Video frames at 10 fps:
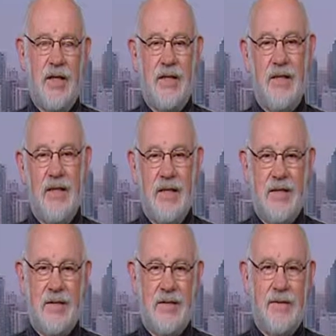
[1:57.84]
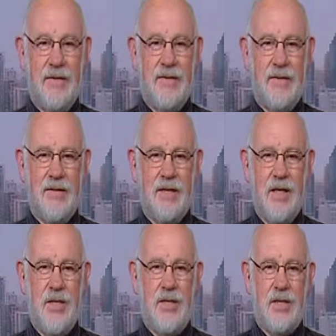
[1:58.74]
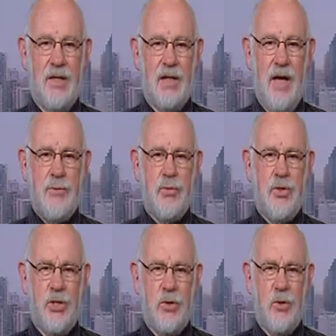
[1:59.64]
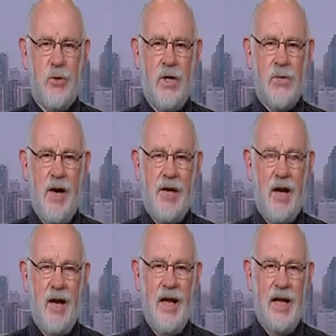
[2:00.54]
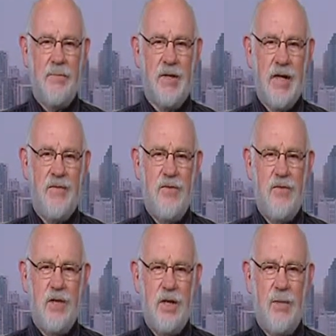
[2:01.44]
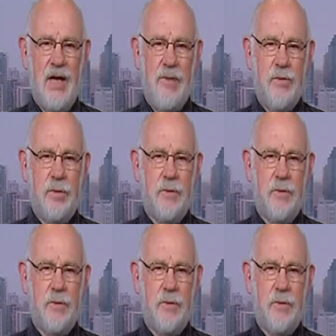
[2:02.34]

uh, there's uh, Ipswich has always made a claim, but they've never really been able to